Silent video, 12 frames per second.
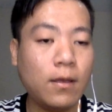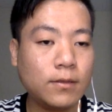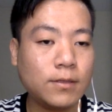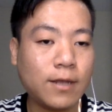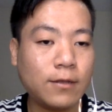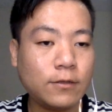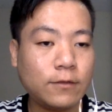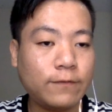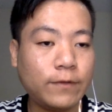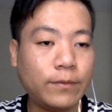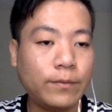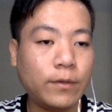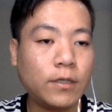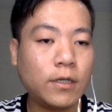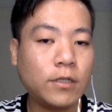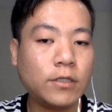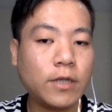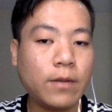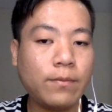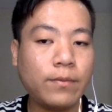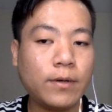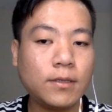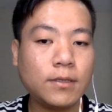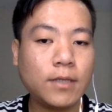then the Fibonacci
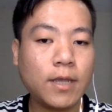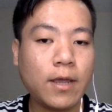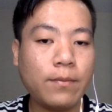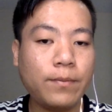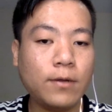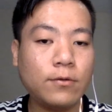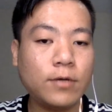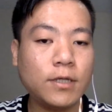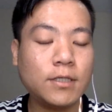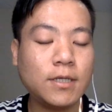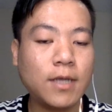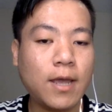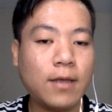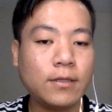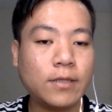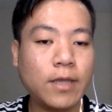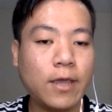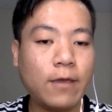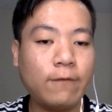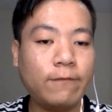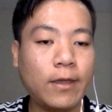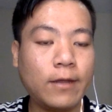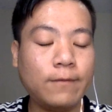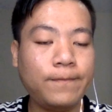numbers can be written as
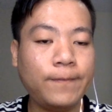Fn